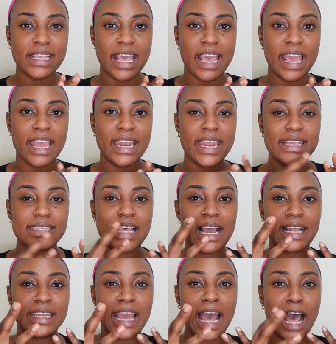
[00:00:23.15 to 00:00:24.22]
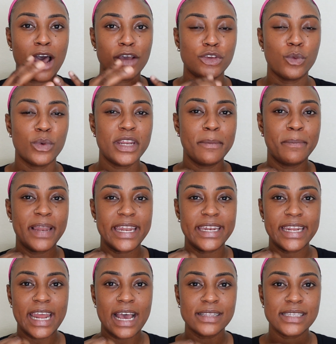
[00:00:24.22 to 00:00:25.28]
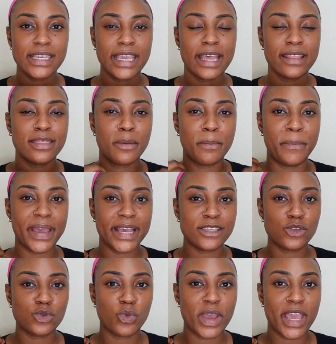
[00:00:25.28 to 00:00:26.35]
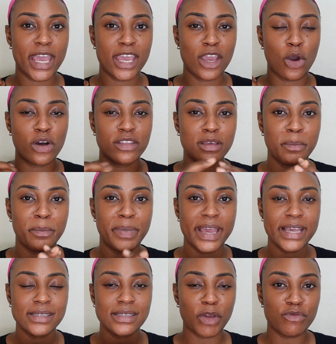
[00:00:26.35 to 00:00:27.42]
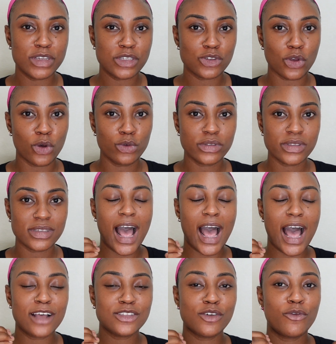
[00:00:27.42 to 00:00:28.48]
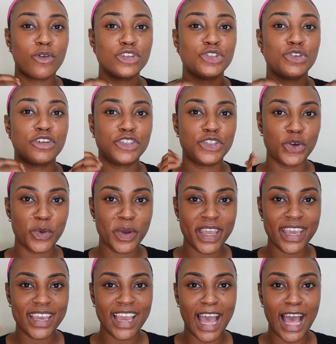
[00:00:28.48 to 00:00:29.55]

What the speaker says: and exactly how you want to blend it out to get the best way or the best results out of what you're doing,